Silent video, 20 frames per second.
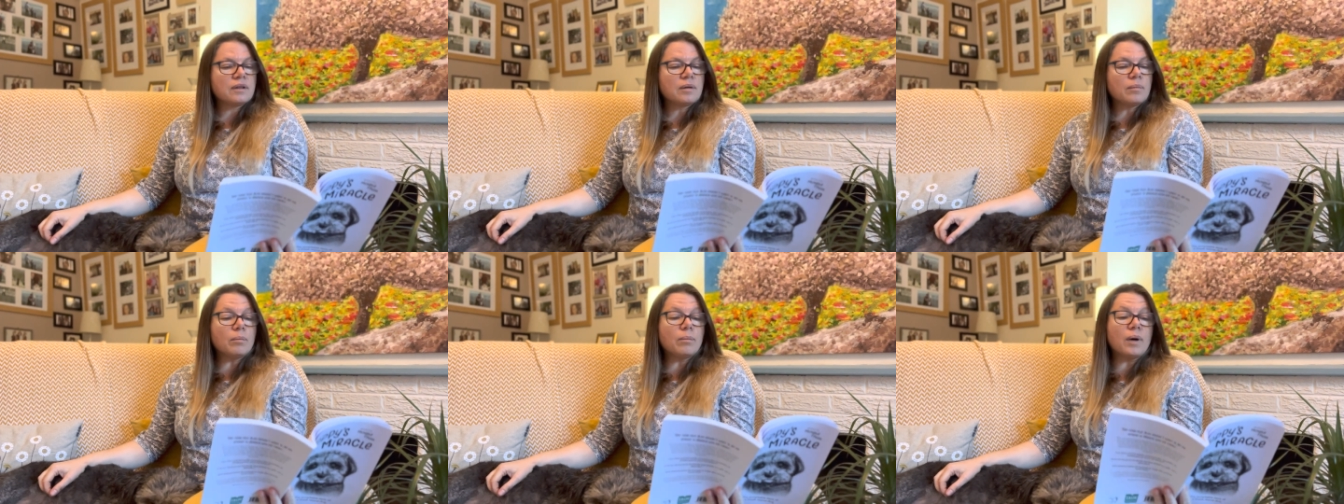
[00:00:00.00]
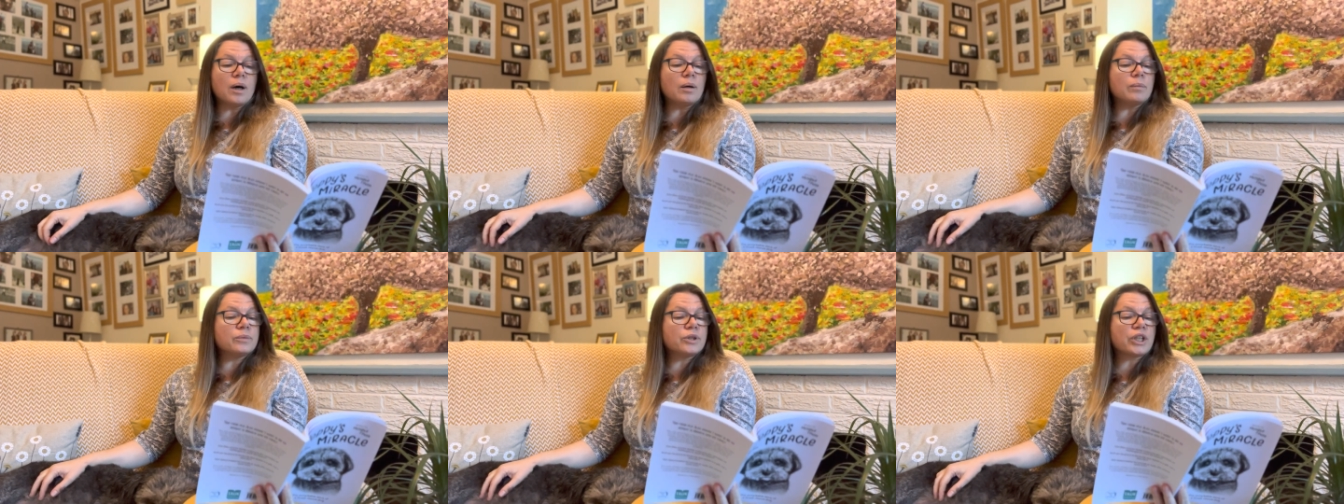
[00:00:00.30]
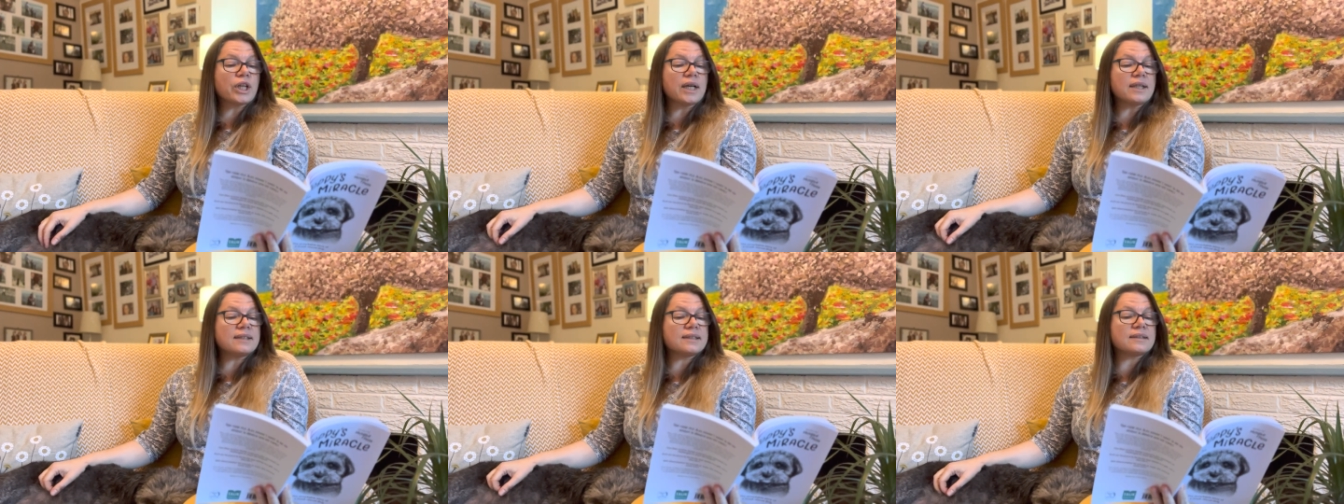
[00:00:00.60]
Mum
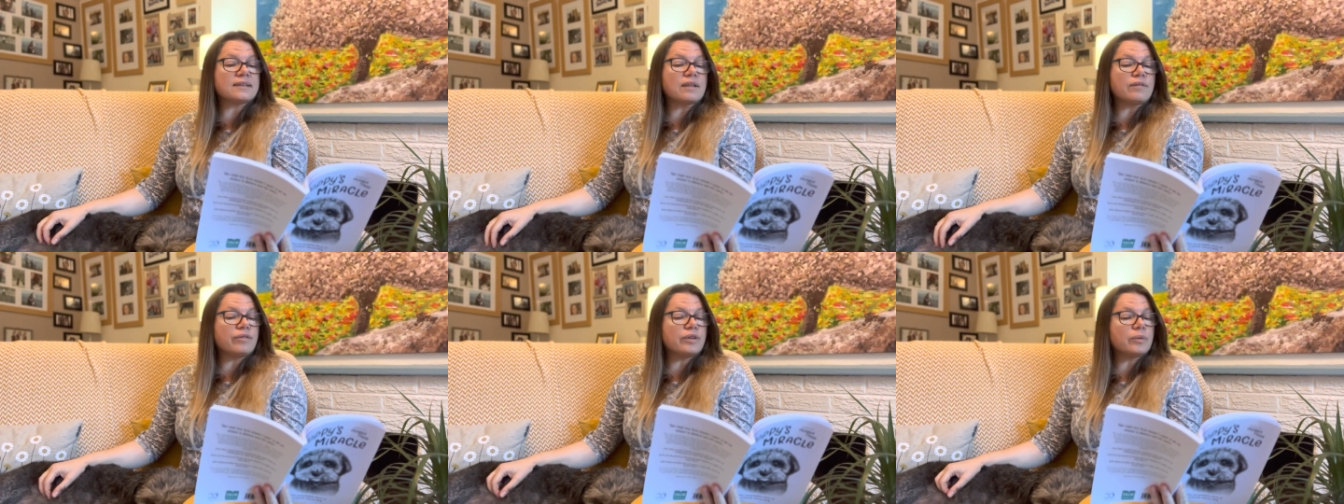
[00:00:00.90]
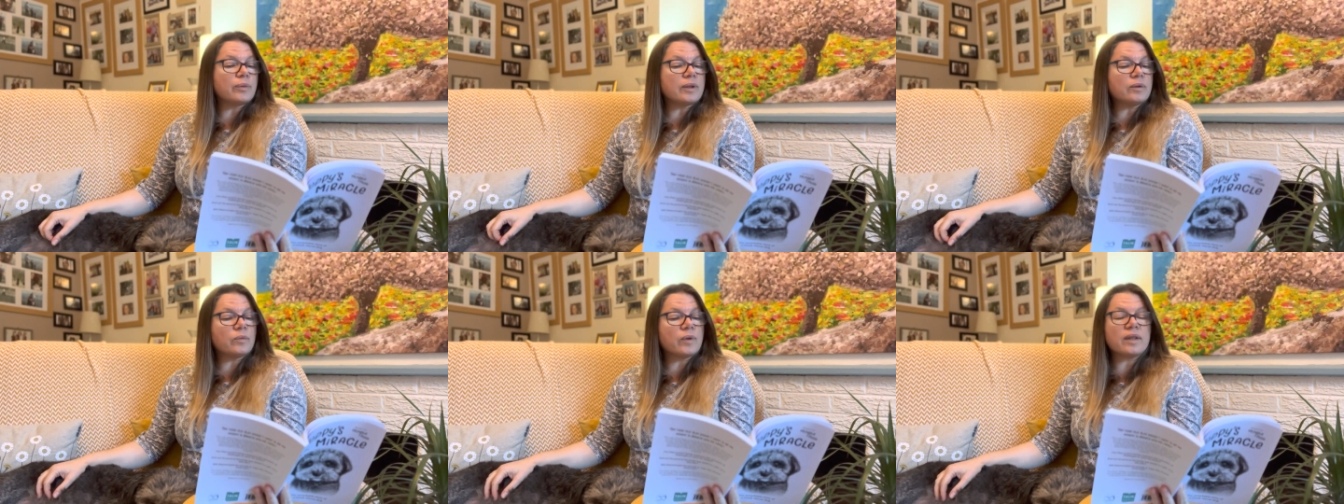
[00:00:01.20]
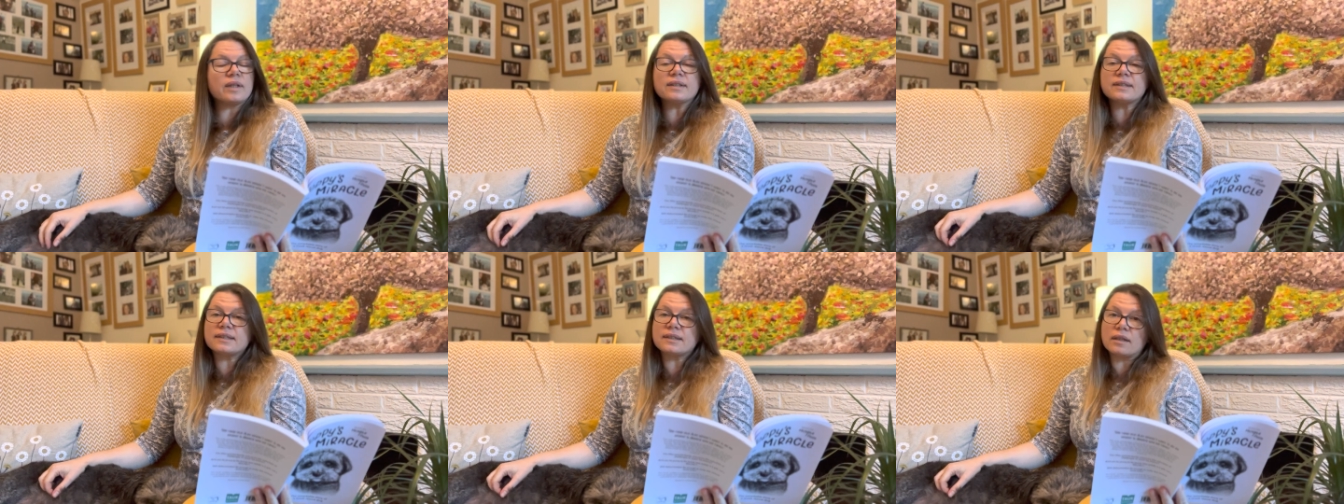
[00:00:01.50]
chased everyone with
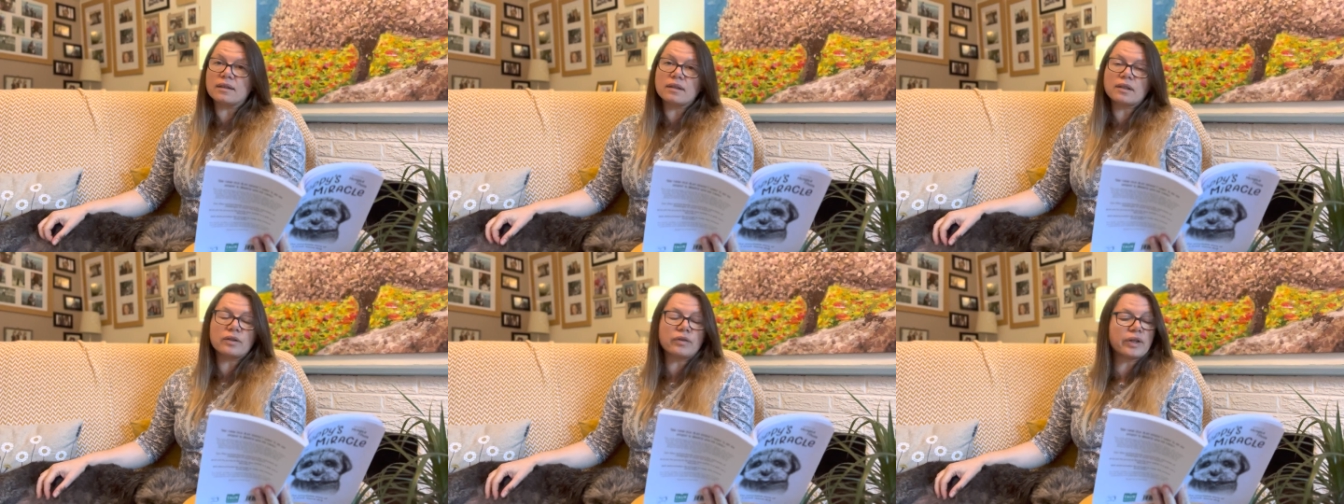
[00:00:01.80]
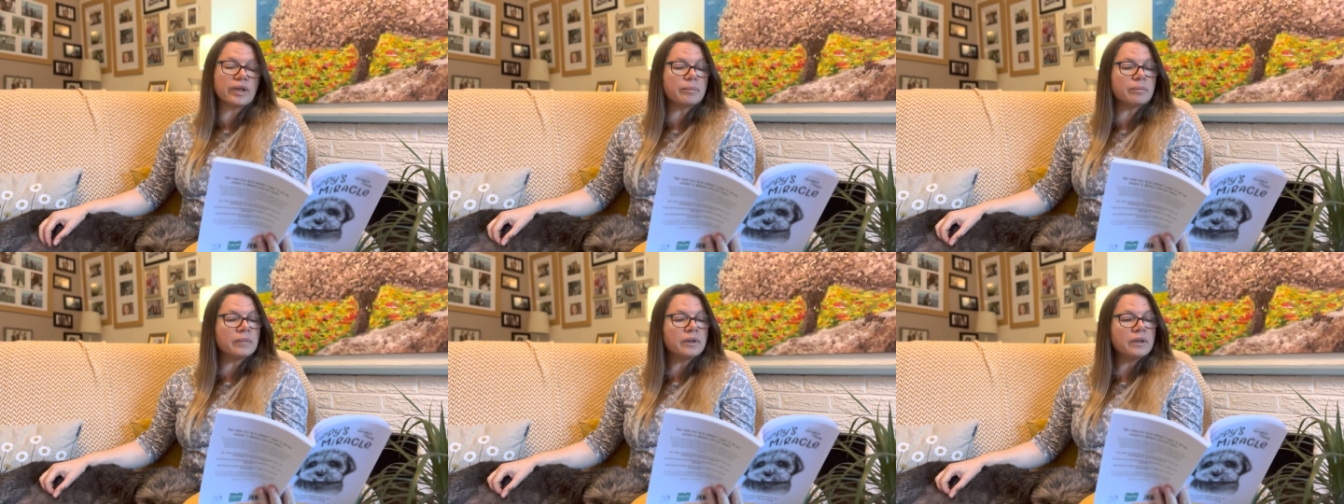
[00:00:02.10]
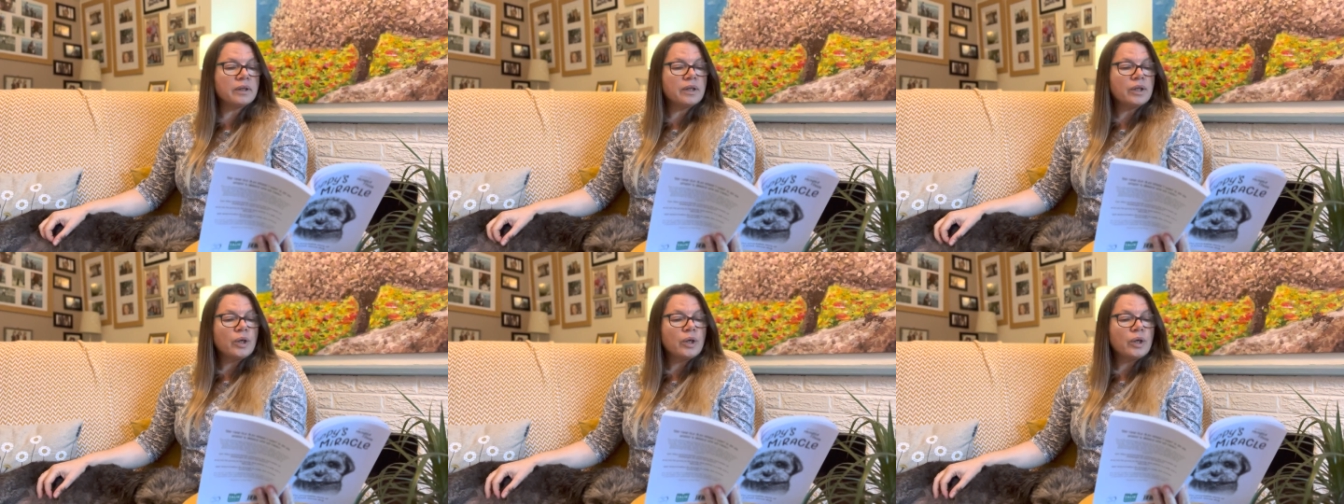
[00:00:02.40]
the sun cream,